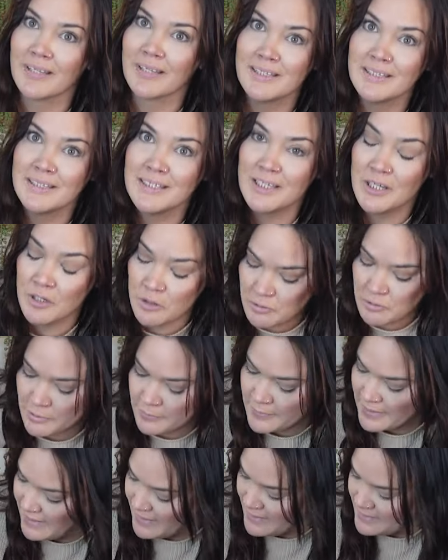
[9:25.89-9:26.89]

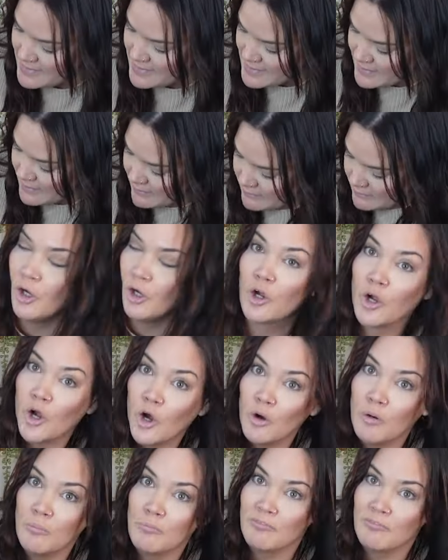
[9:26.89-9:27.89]
deodorant, a
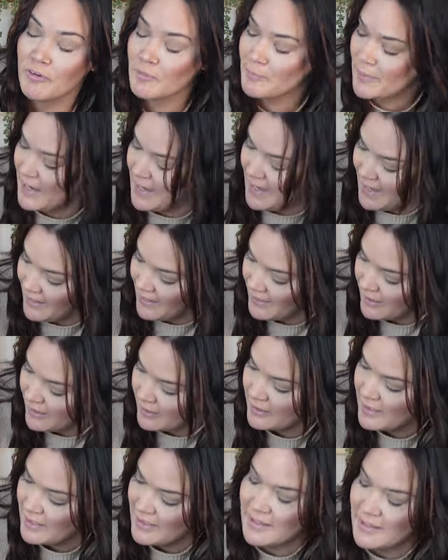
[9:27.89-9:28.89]
comb for my hair.